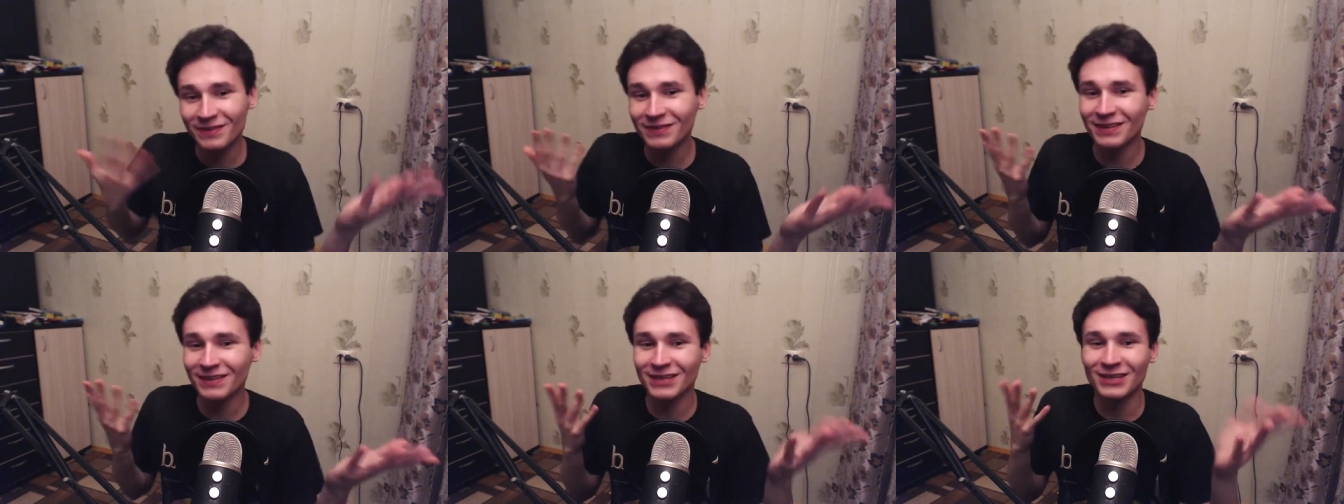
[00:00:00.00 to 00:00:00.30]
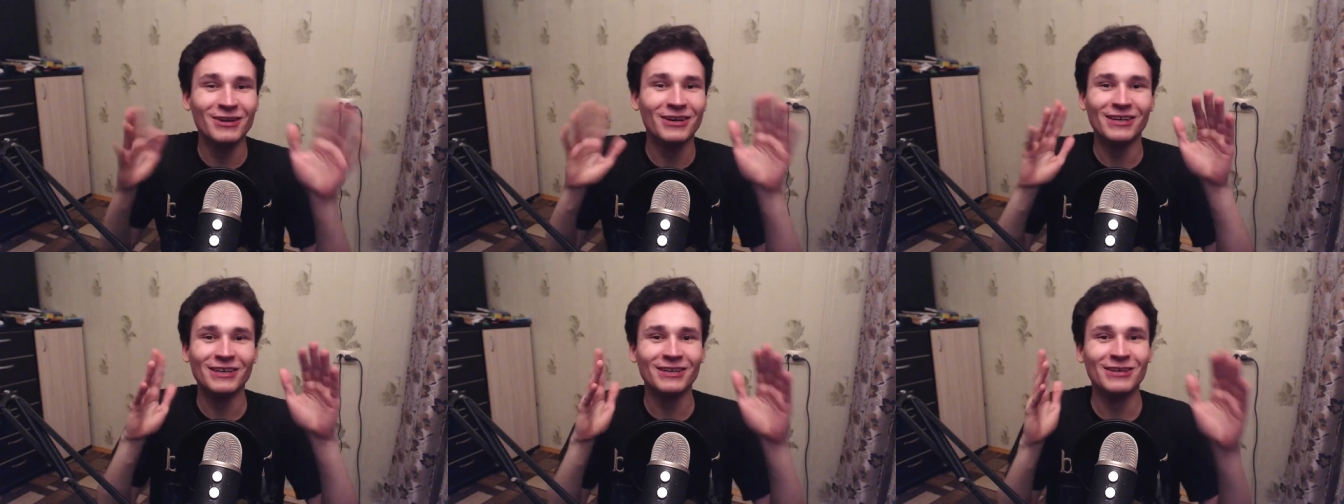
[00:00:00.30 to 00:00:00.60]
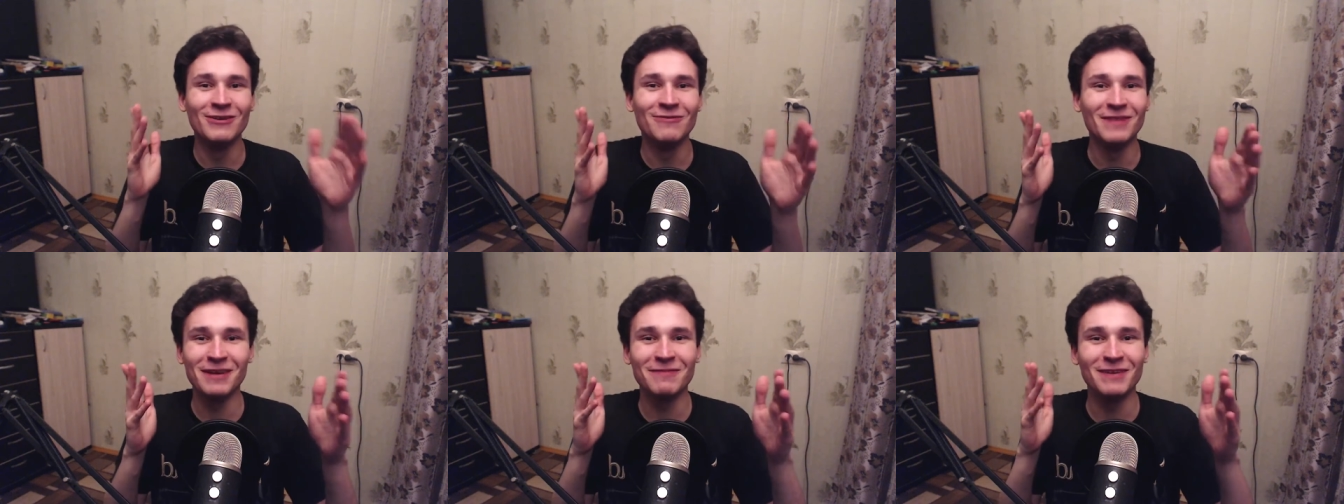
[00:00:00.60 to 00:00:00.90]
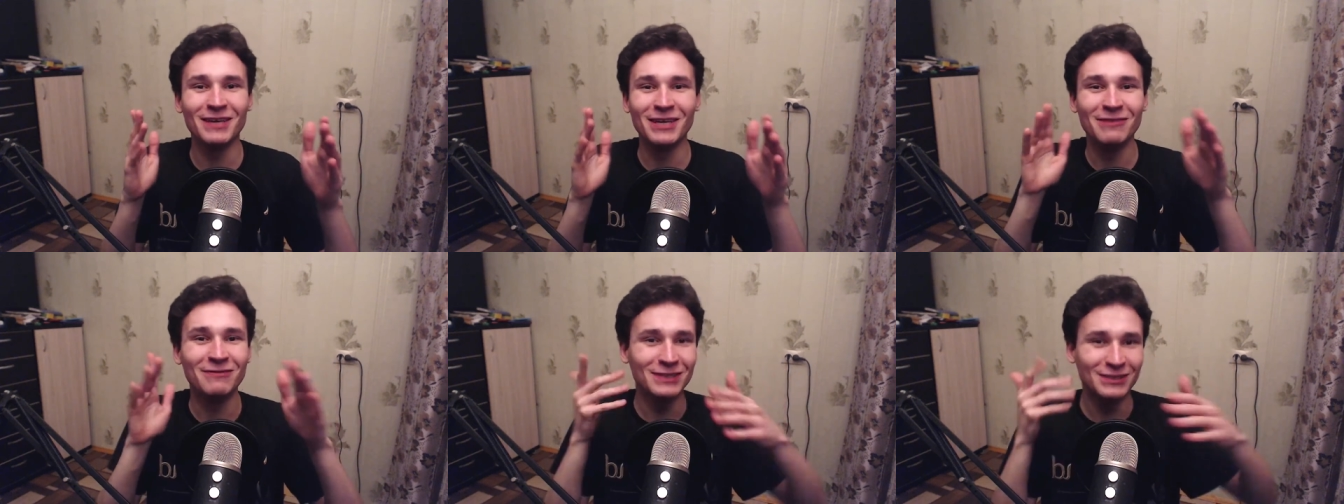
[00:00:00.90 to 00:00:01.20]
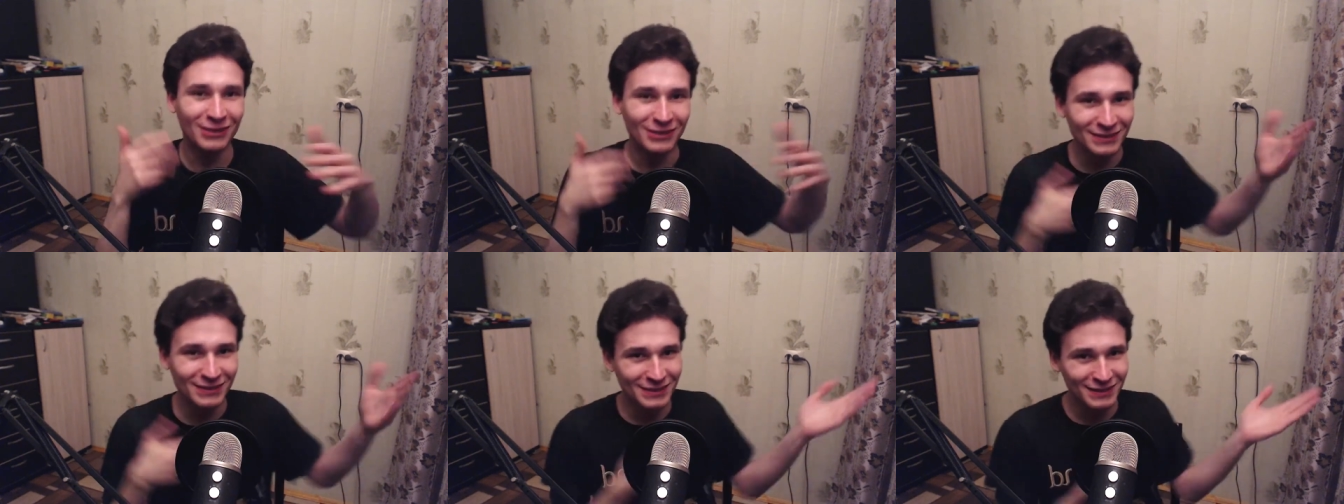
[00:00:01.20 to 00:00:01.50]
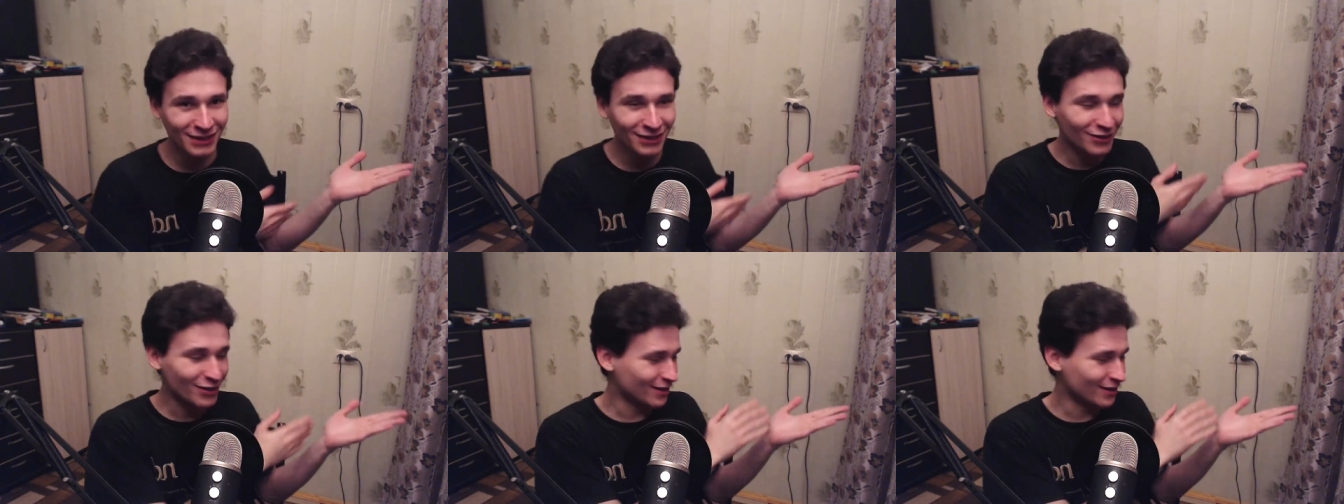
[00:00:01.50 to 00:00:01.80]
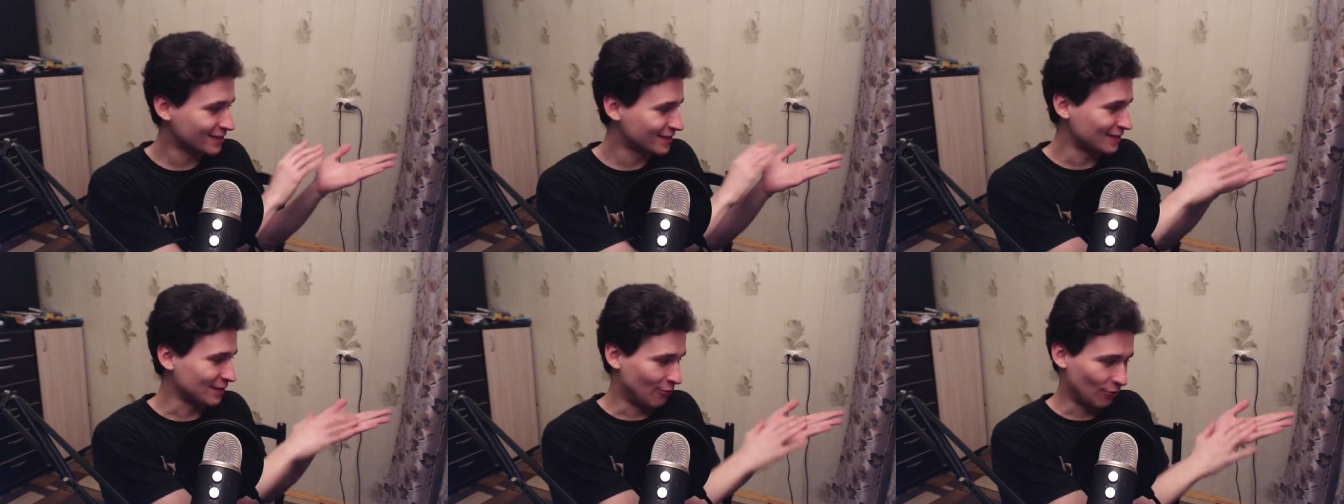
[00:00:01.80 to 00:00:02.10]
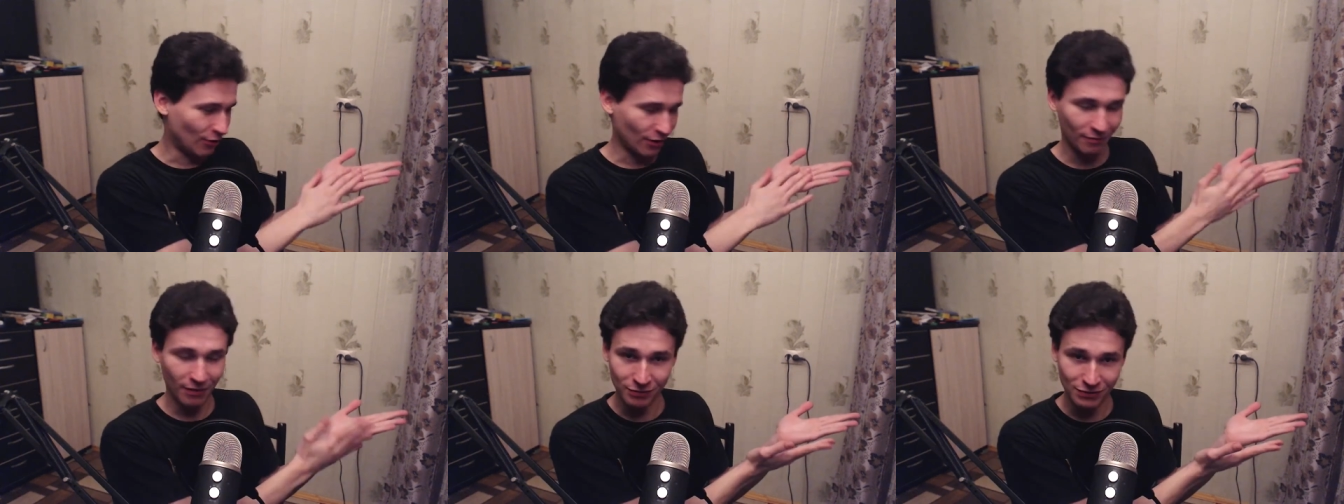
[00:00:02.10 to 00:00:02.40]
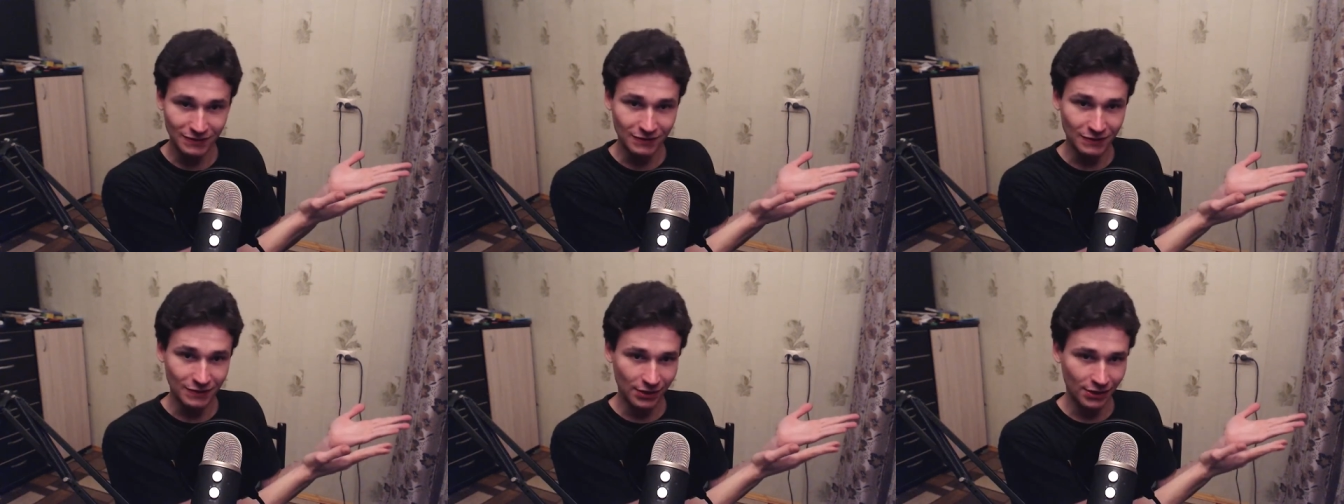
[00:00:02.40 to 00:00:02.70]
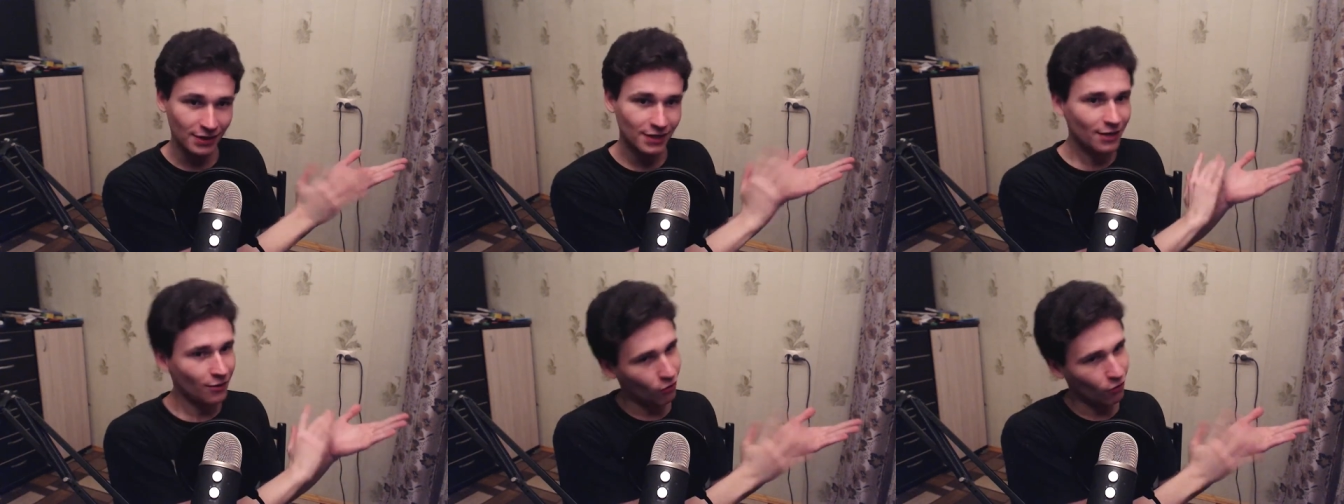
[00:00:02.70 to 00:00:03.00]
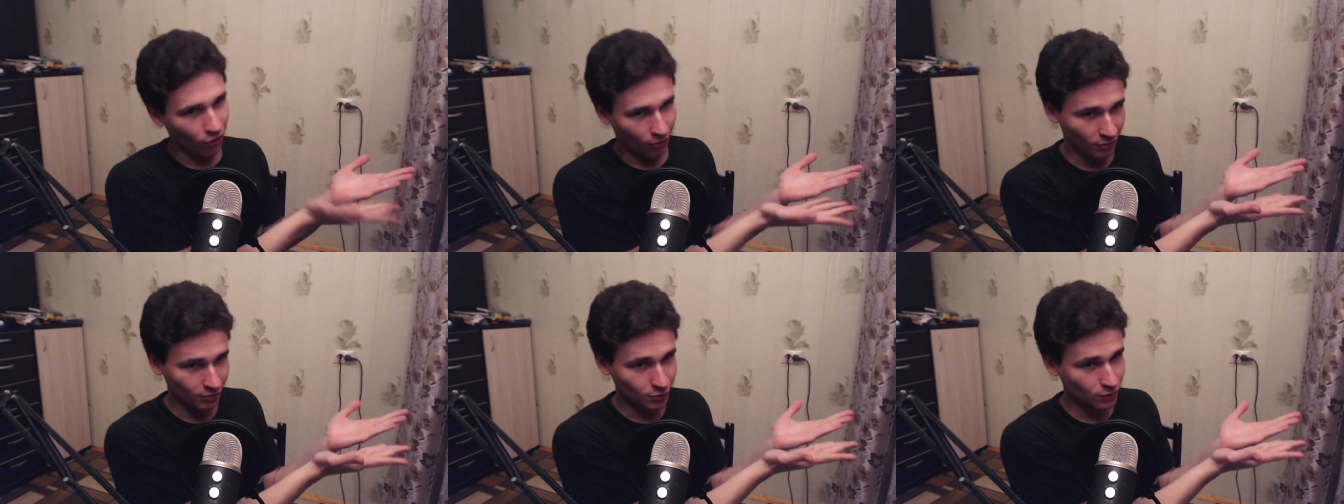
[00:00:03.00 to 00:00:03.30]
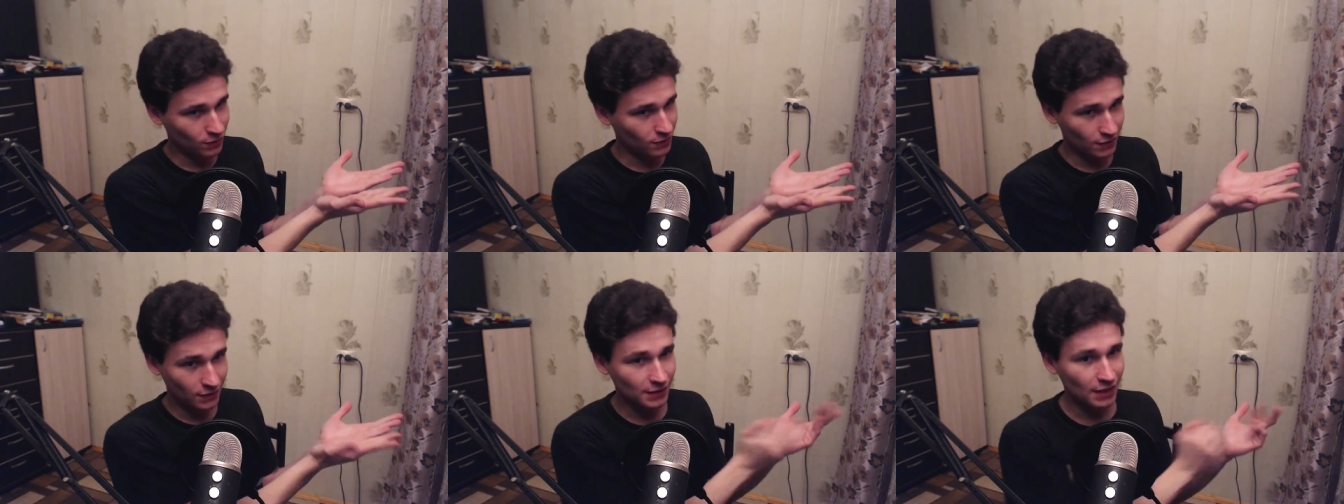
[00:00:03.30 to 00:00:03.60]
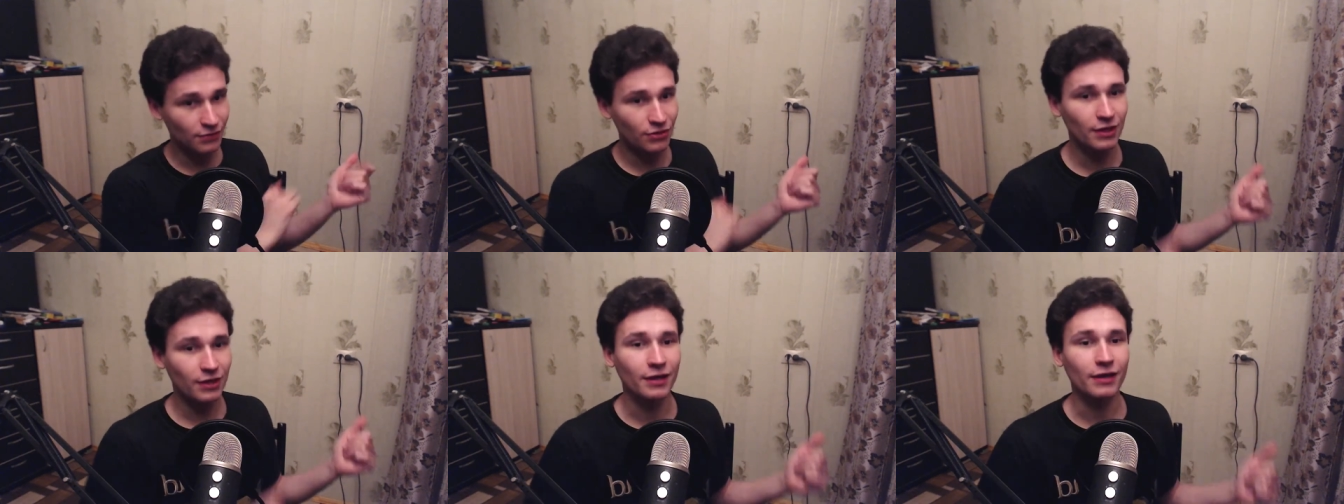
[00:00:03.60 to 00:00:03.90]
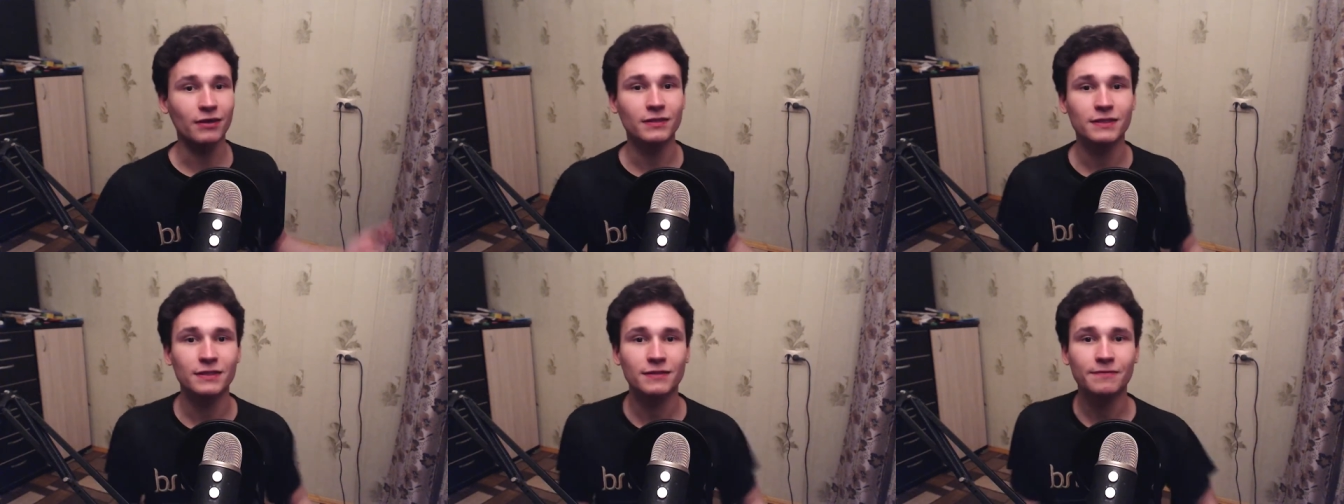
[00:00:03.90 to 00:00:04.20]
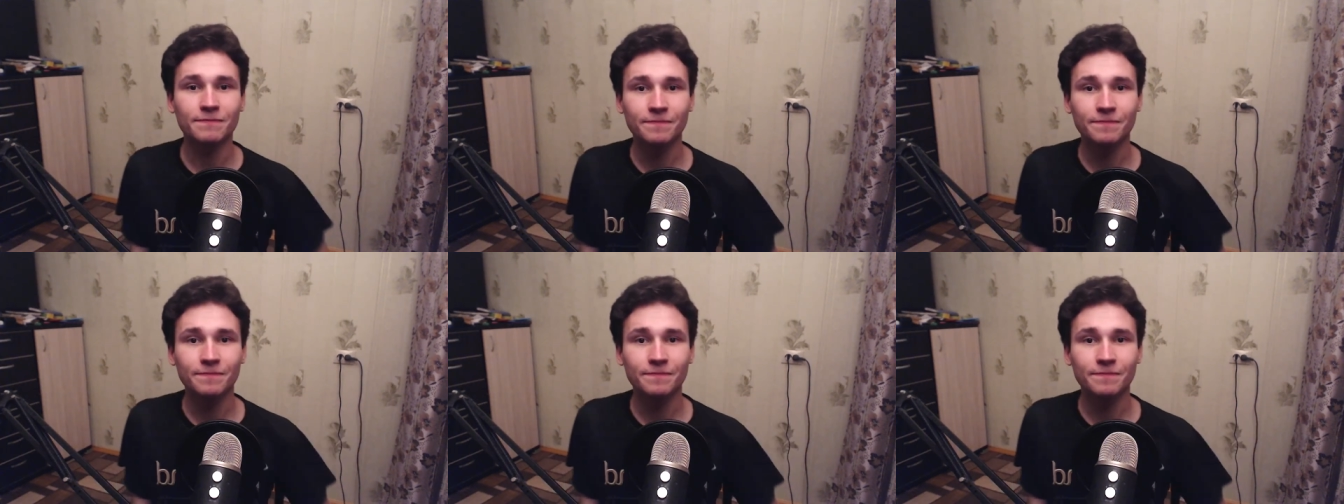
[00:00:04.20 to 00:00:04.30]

you you maybe even don't see this or maybe see or maybe you see. Some something else.